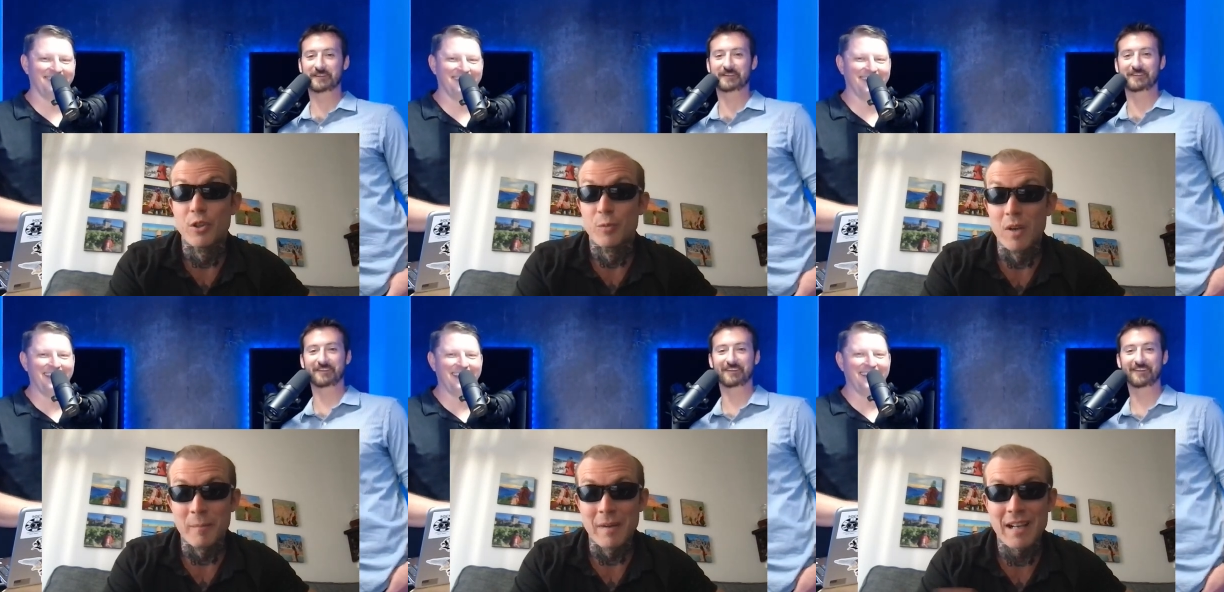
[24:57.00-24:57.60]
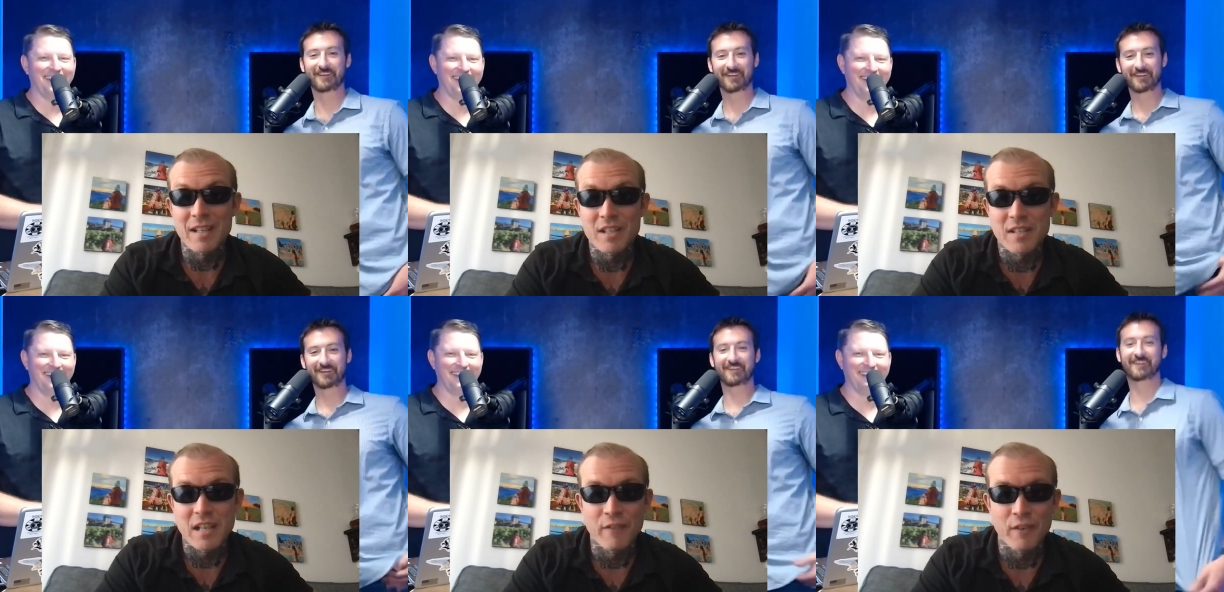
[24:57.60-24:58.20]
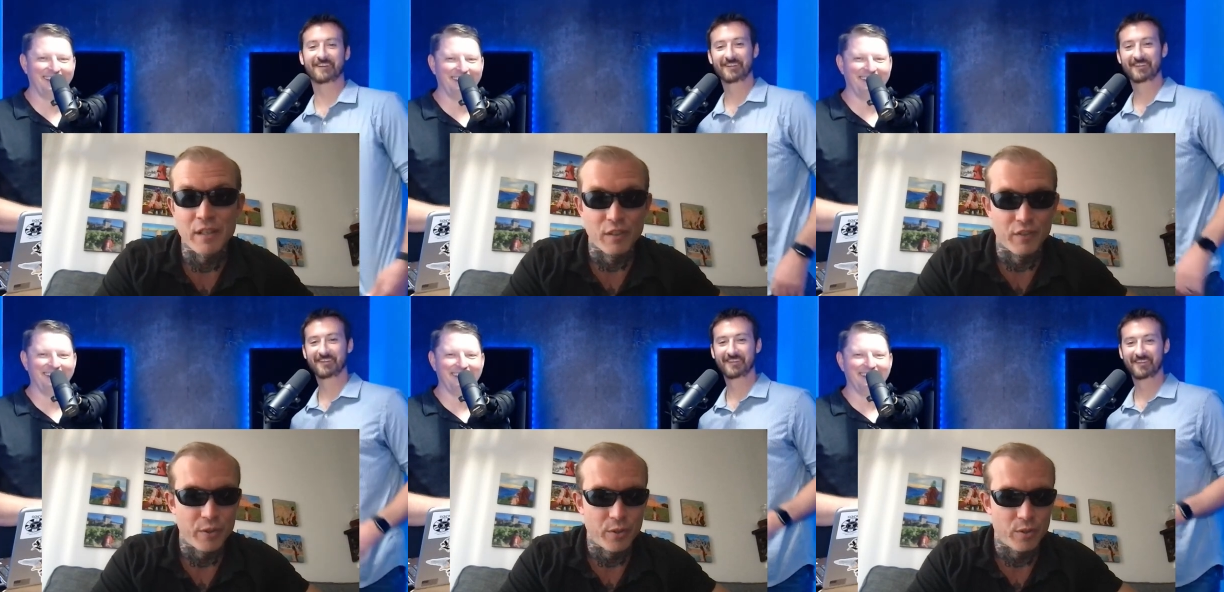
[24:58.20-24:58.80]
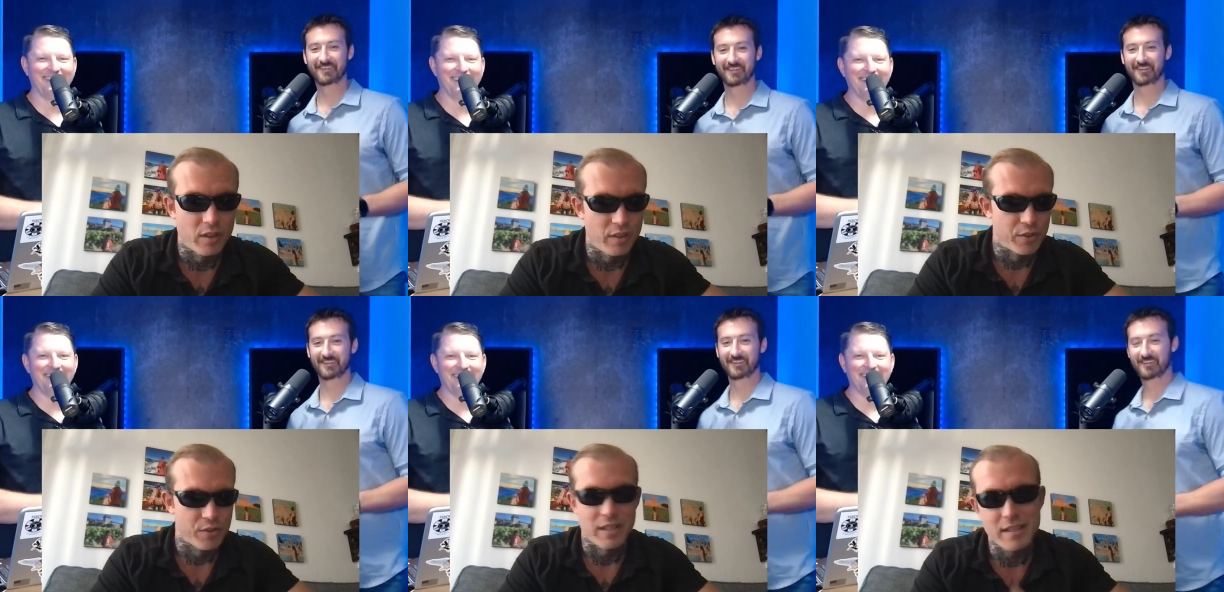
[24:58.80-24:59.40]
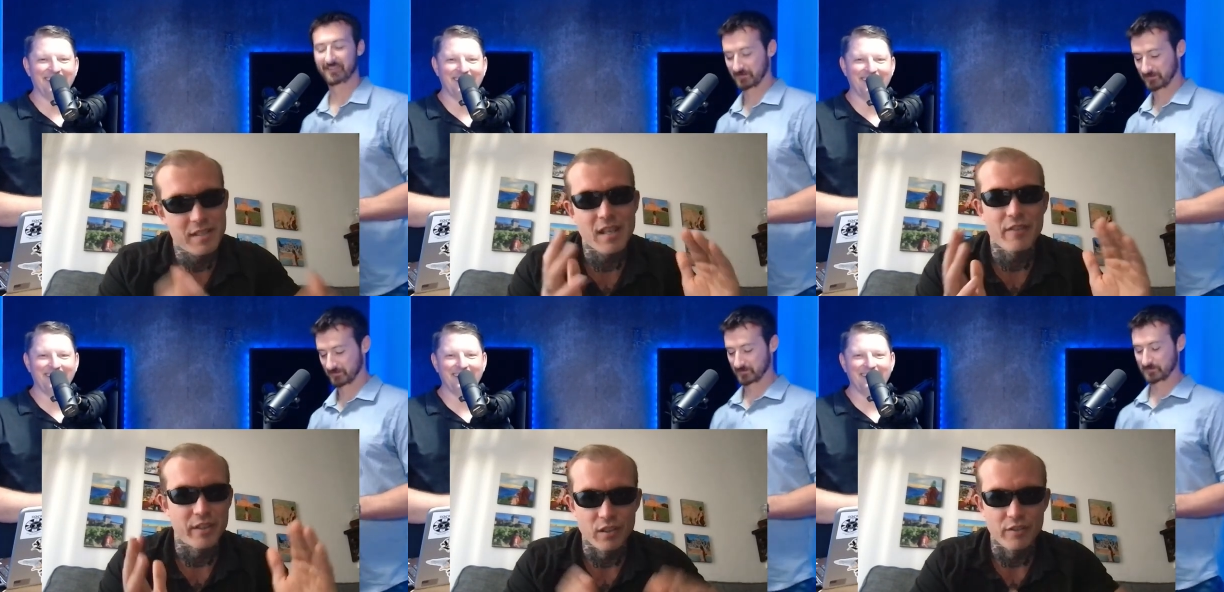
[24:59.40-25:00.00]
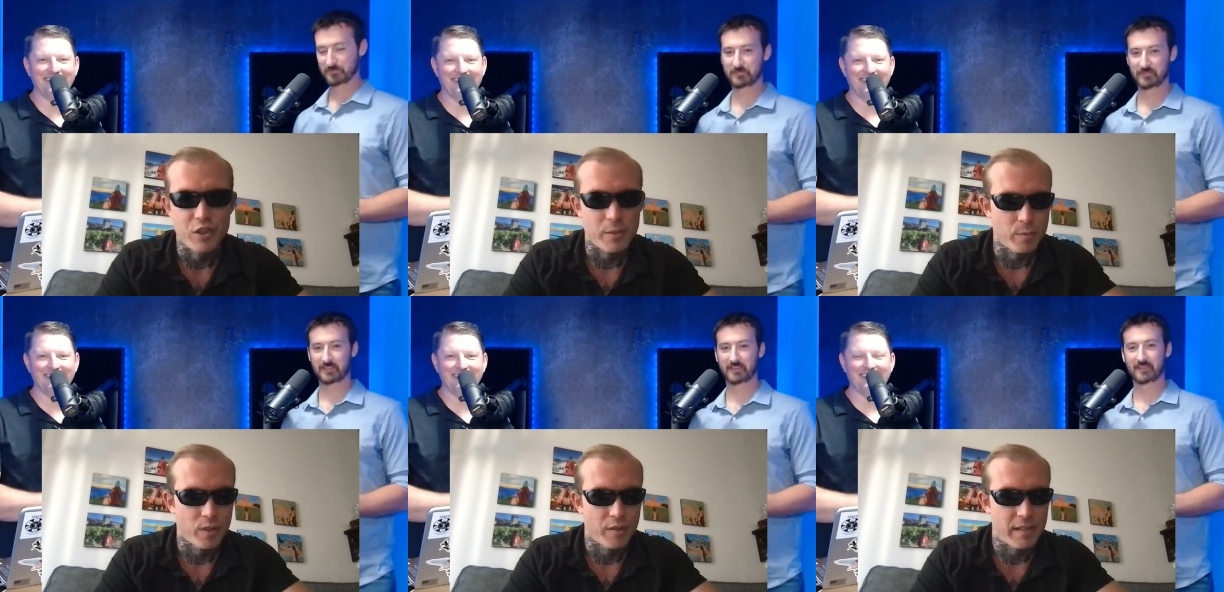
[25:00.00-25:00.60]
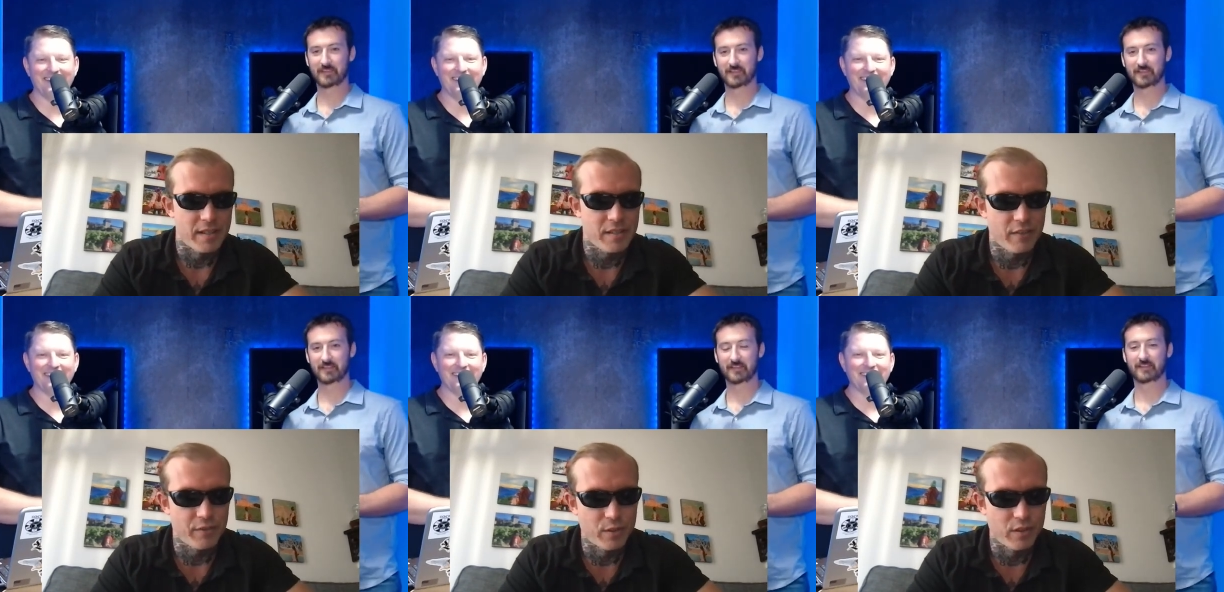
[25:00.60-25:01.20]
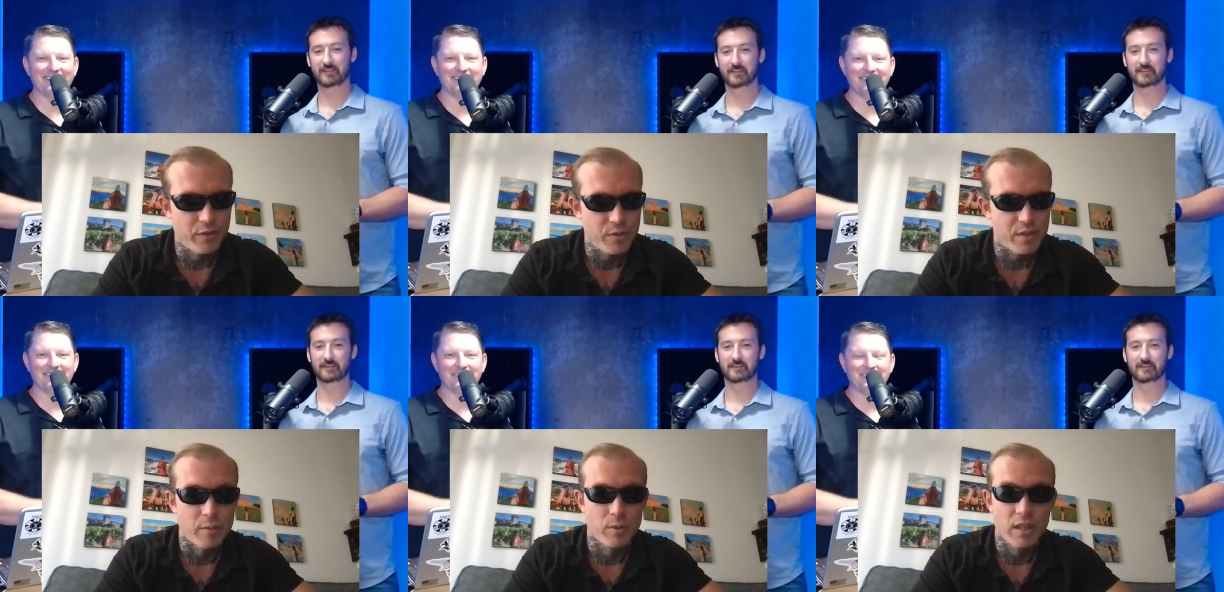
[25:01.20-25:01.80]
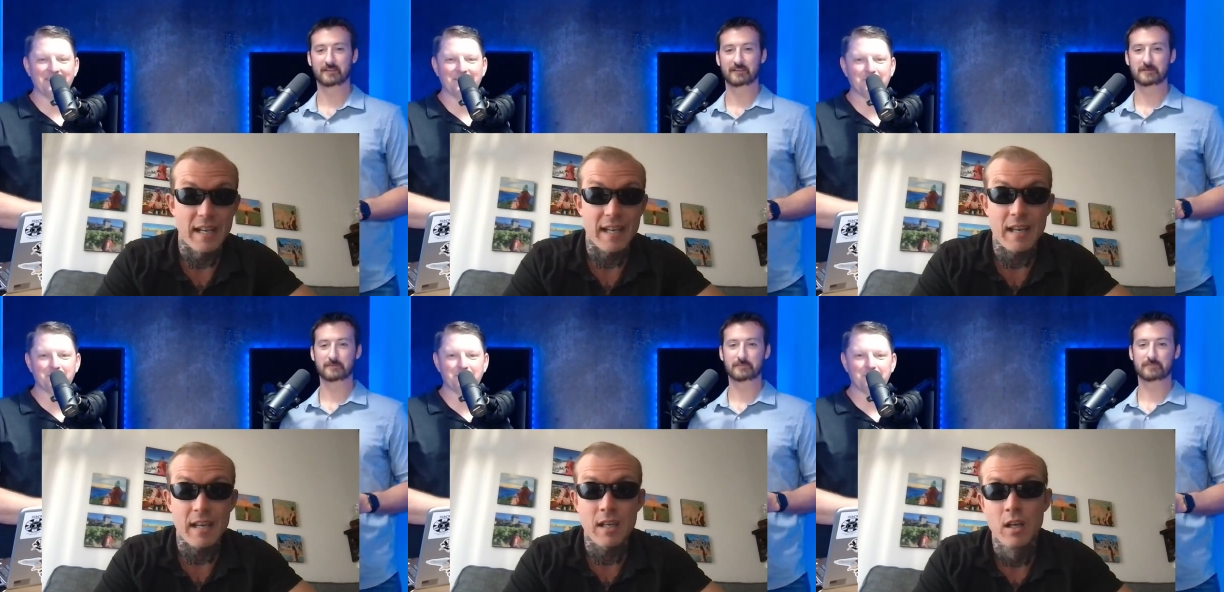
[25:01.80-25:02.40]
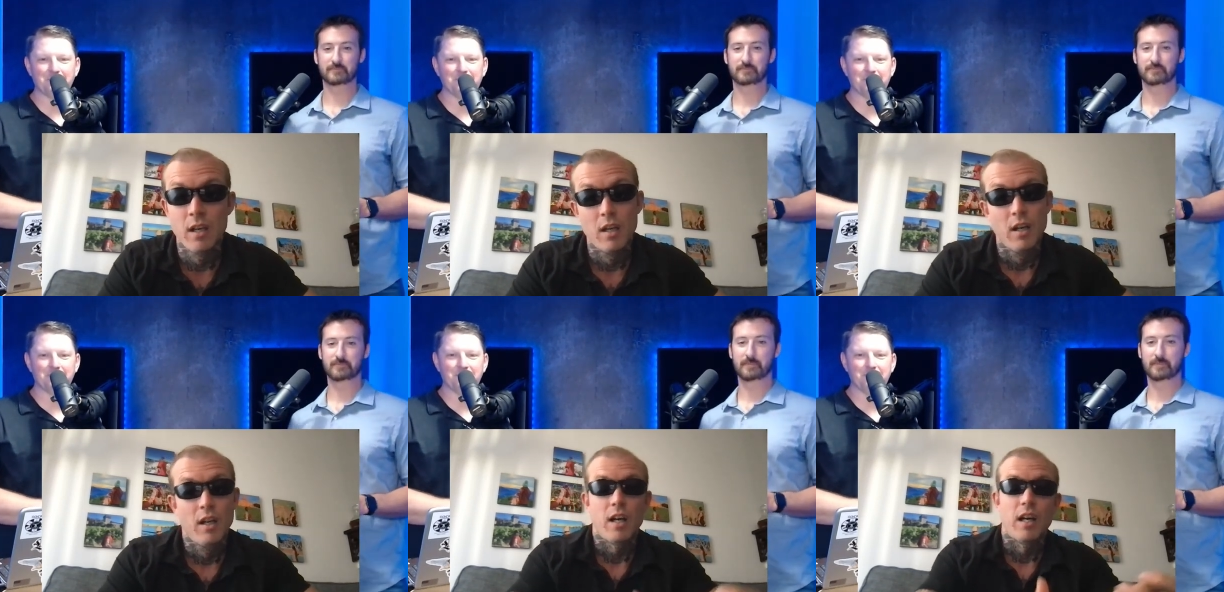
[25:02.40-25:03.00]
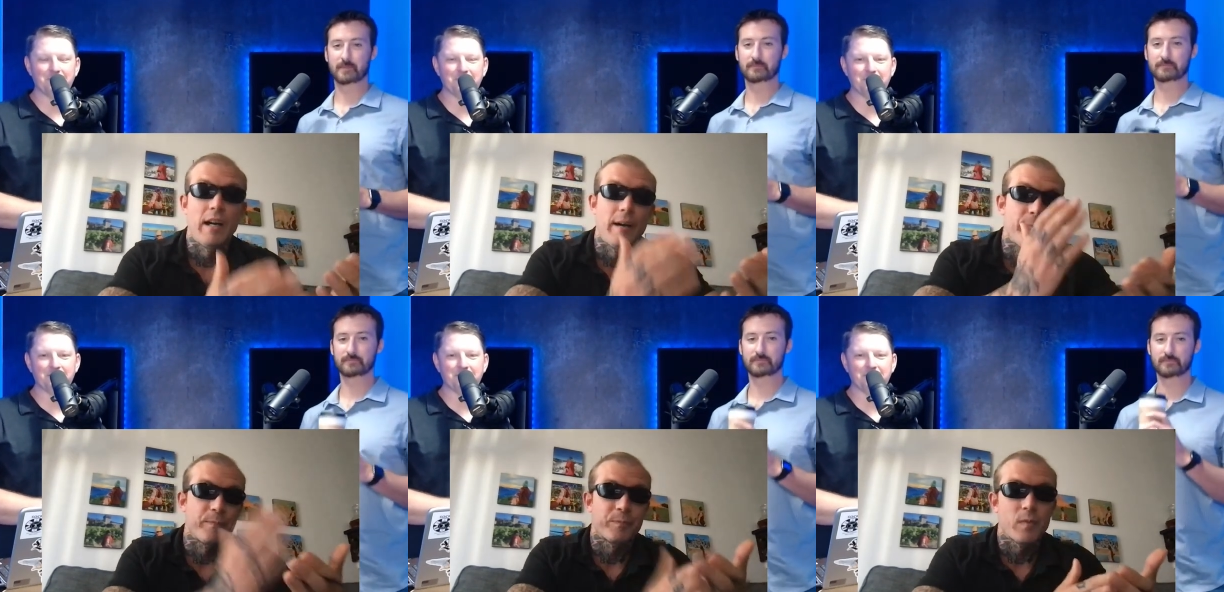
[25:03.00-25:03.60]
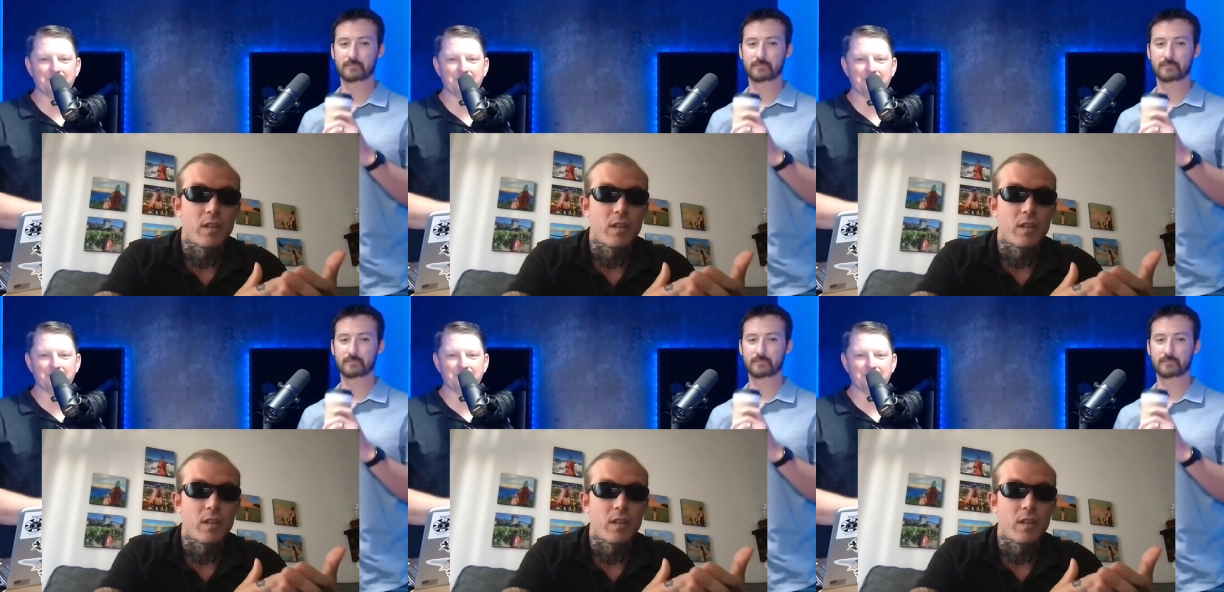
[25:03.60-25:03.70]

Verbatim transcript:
Speaker 1: Dude, what my Stanford interview, uh, there's like seven interviews, but one of my Stanford interviews, they were like, hey, um,